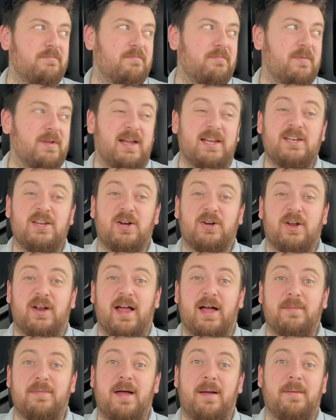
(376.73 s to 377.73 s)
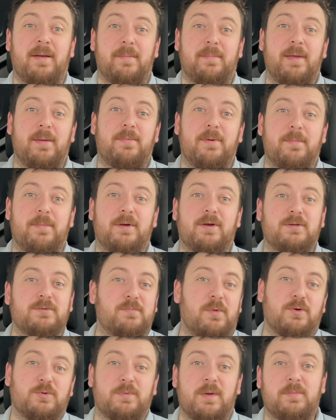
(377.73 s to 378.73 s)
not going to help that many people, because
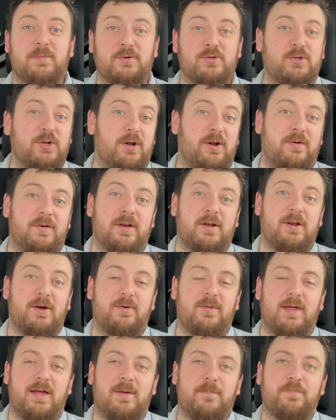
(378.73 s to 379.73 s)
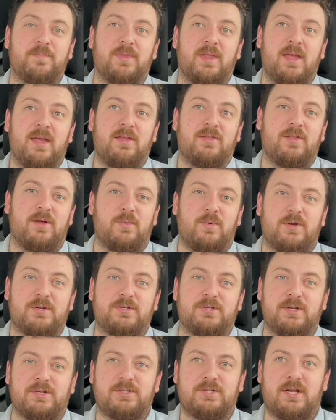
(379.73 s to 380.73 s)
most people should already know that
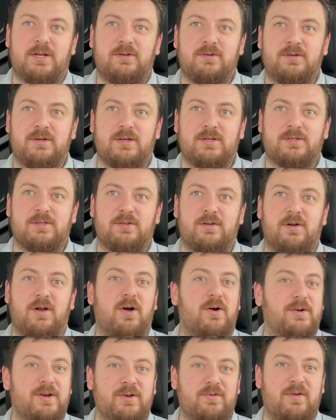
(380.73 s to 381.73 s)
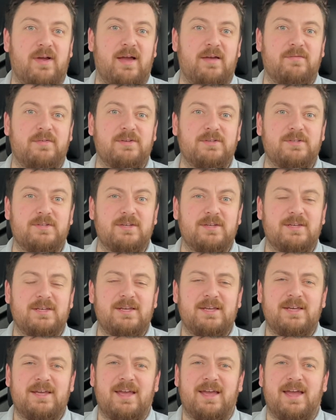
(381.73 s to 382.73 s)
watch this channel, because they're already drivers.
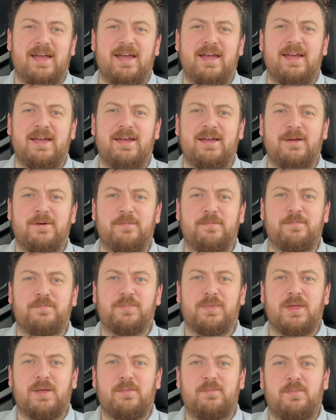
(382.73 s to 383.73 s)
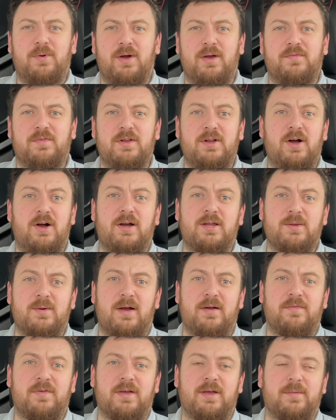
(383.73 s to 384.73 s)
But if you're not and you
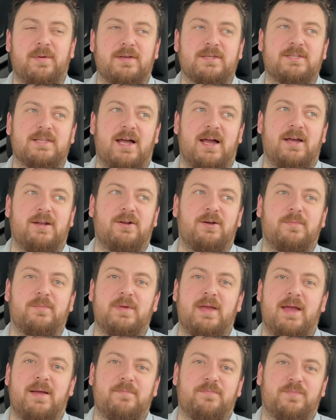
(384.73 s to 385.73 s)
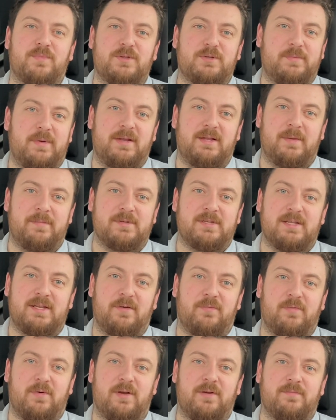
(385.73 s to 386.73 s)
are thinking about starting up, yeah, speed limits are
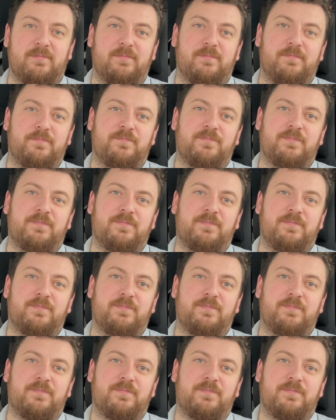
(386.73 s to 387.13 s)
different,